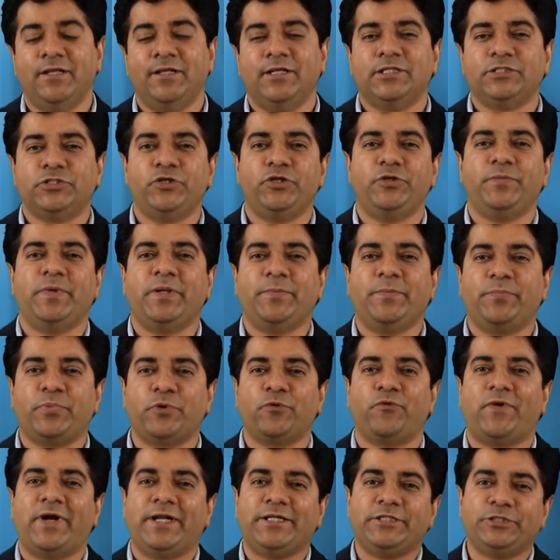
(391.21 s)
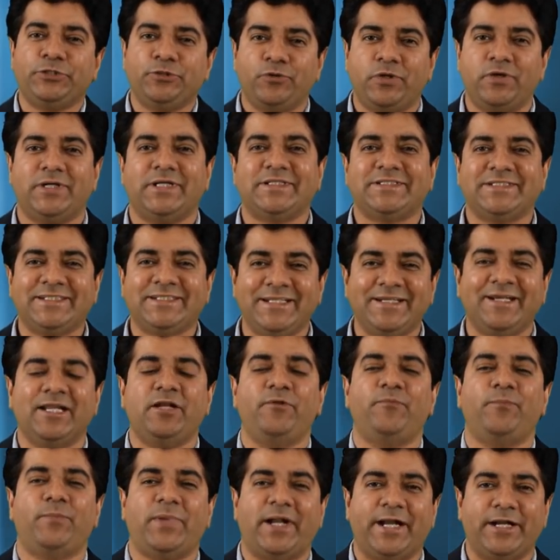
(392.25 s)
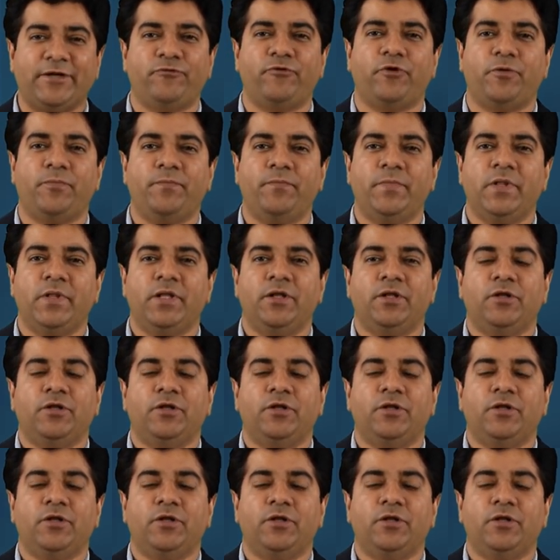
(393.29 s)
So eBay provides you a single platform